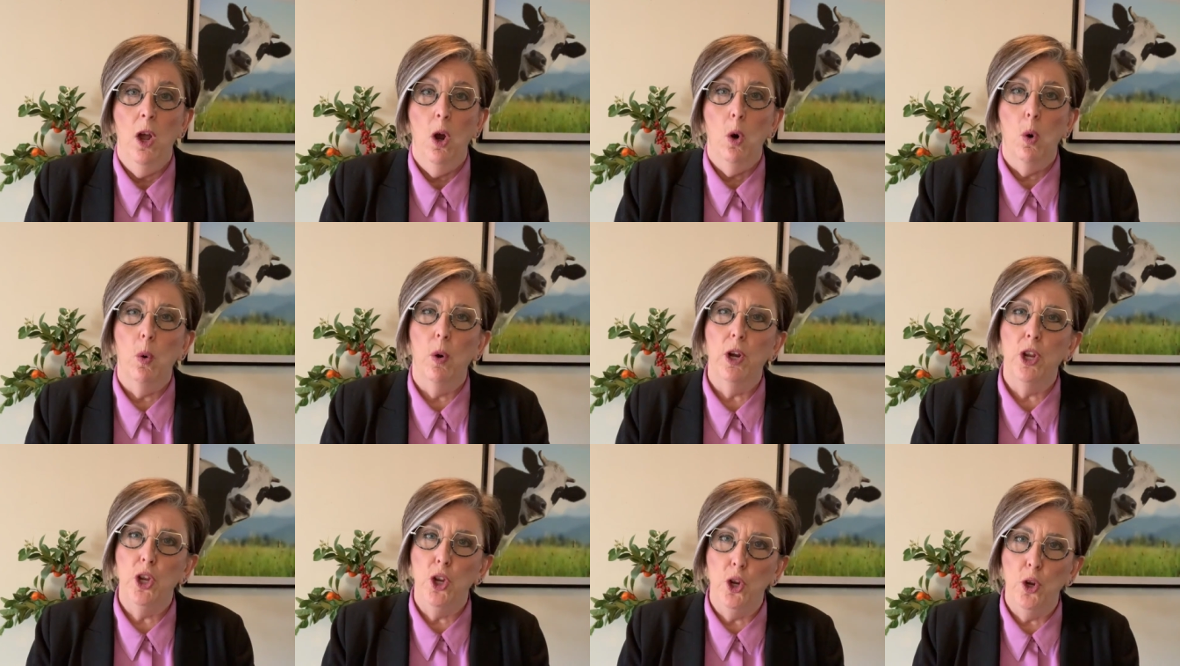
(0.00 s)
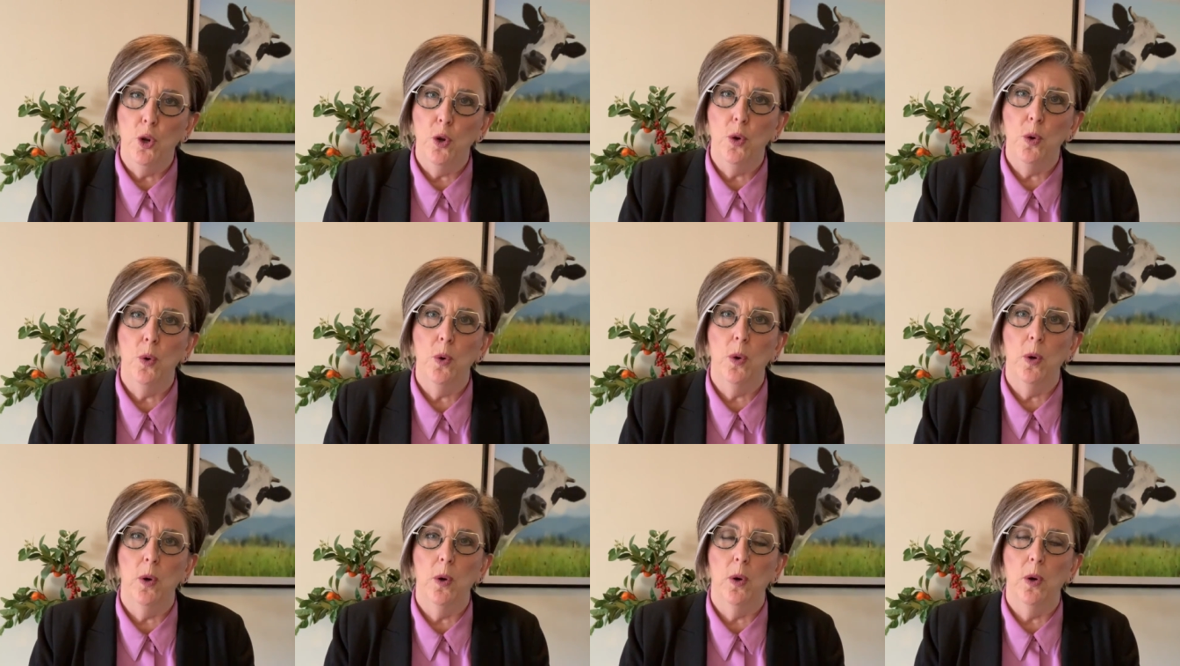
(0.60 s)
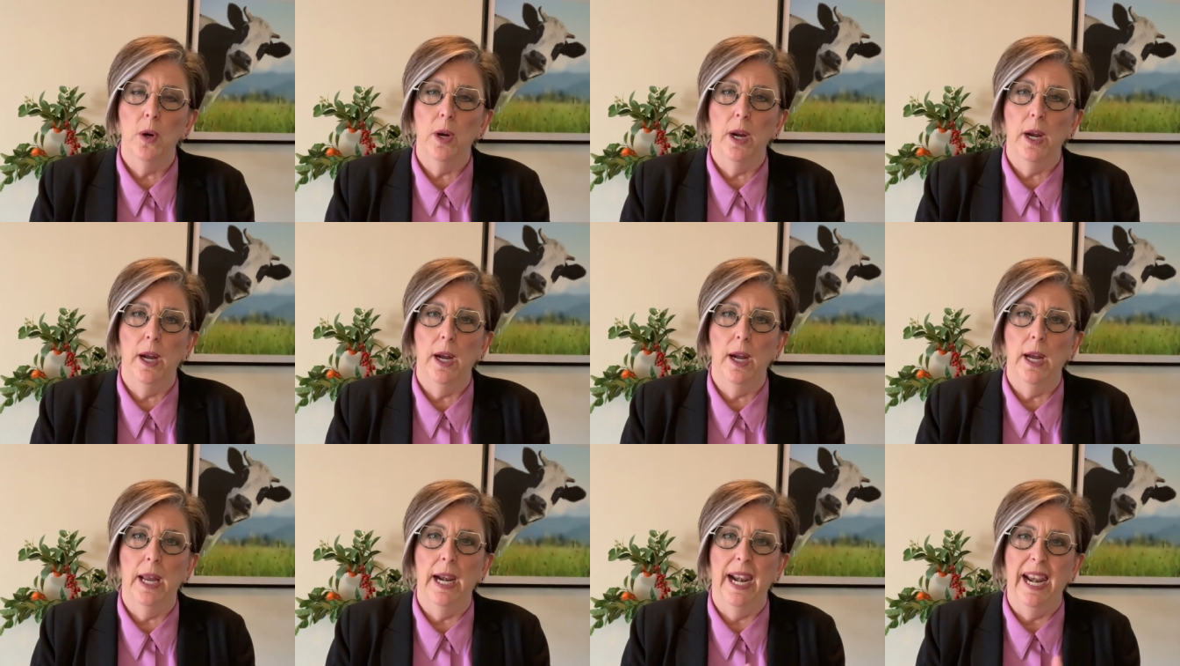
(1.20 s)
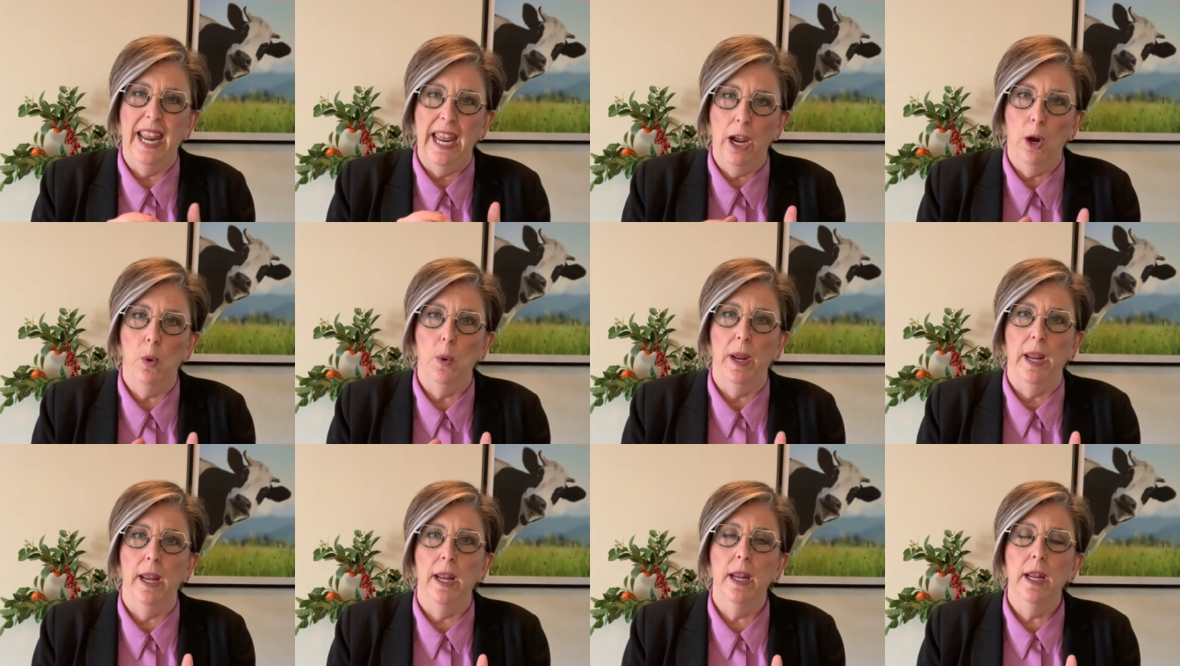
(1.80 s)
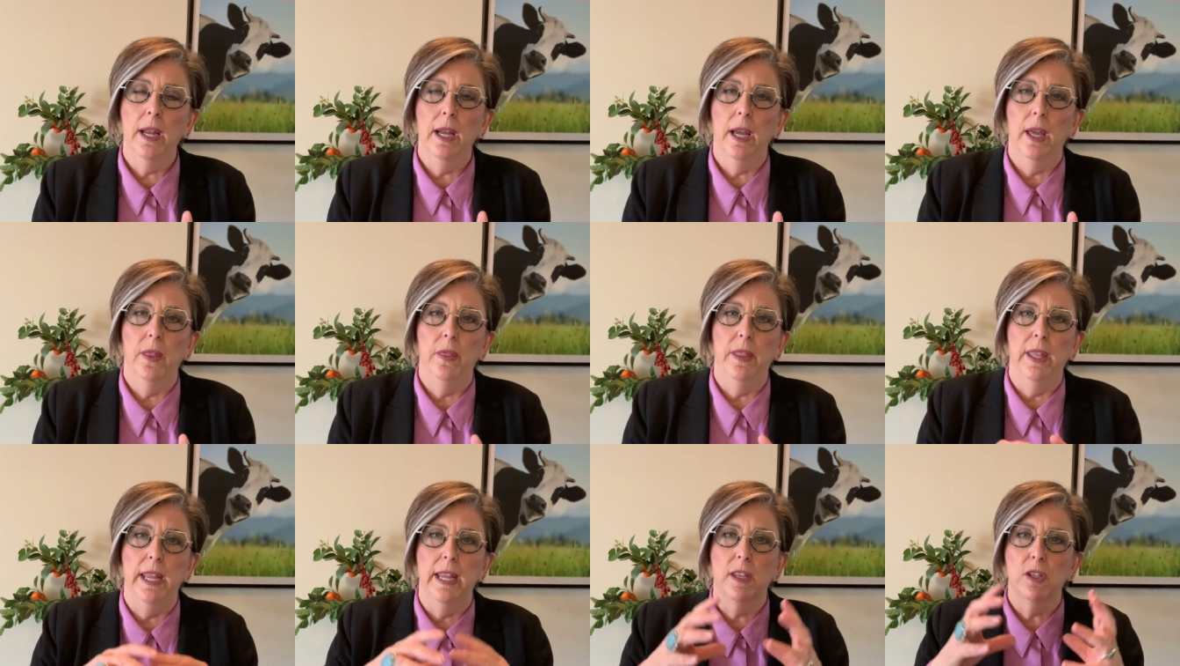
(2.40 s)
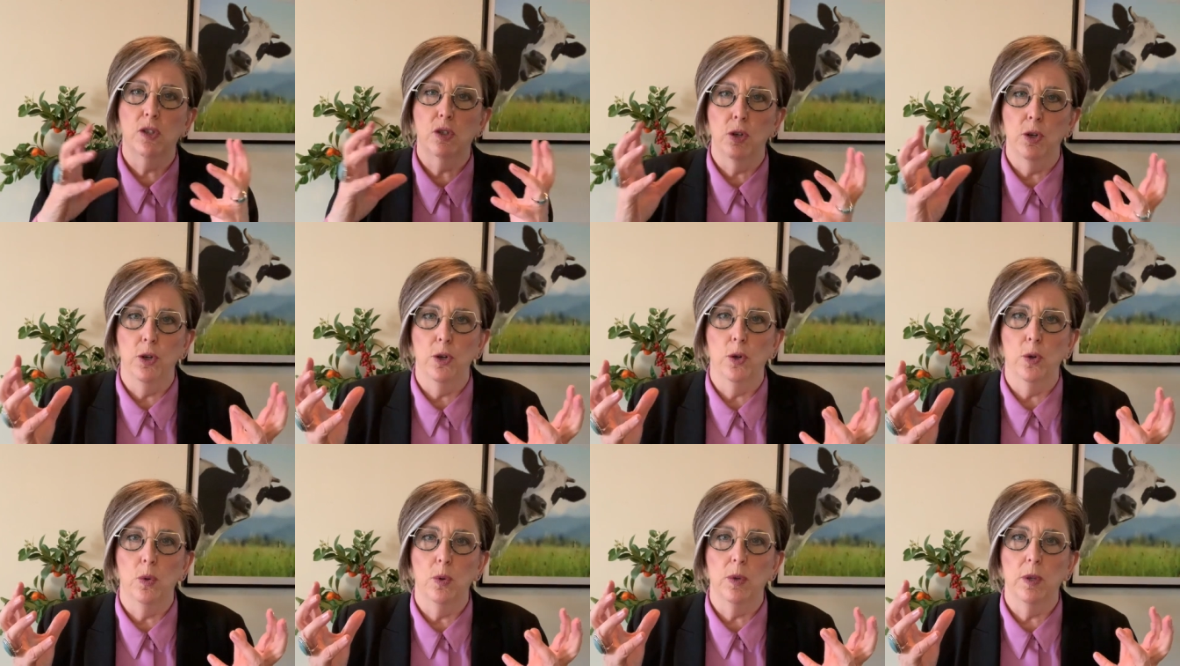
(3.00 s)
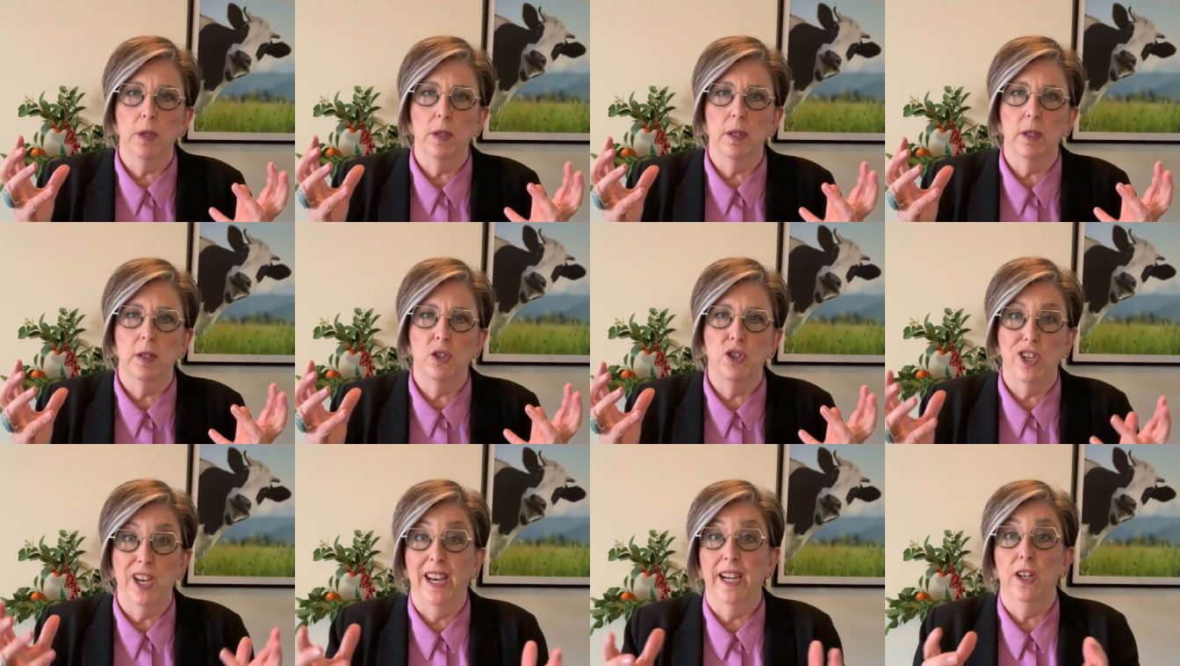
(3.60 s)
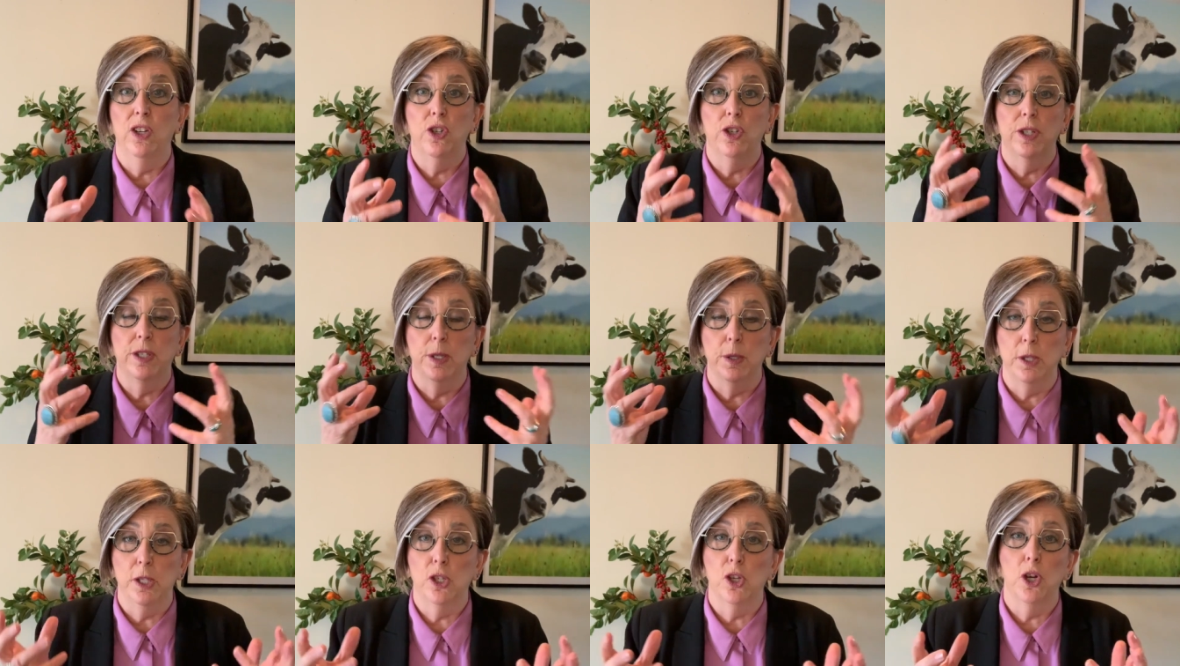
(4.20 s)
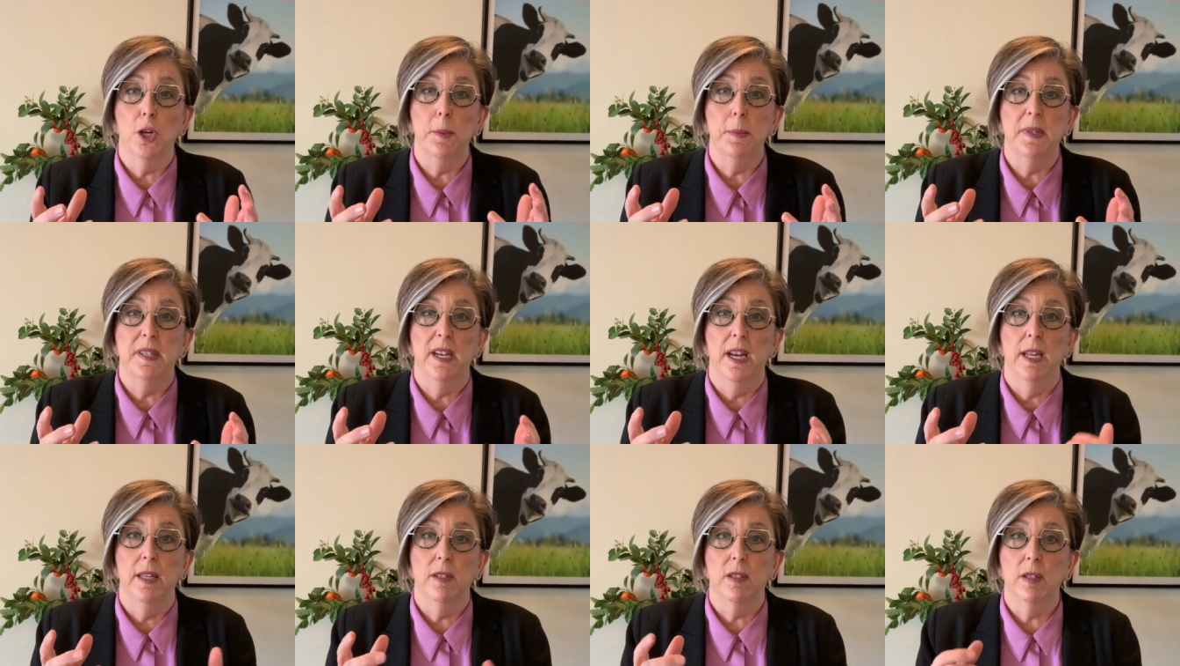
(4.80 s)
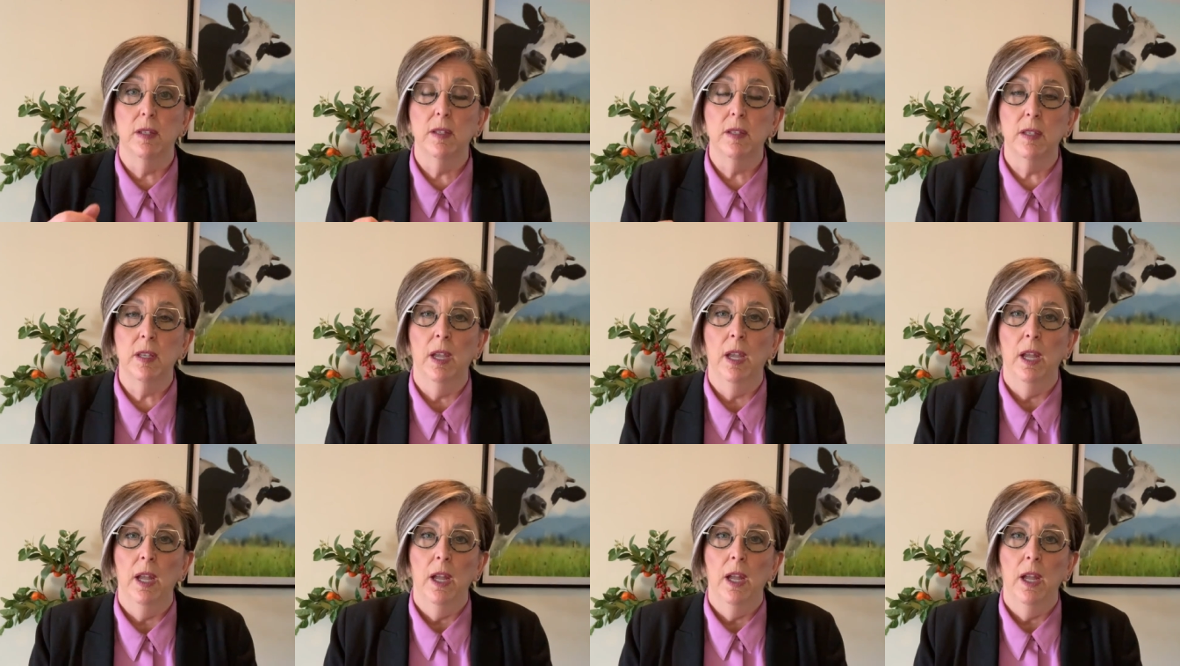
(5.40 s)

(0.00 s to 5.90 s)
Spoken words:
Or are you allowing the external challenges and circumstances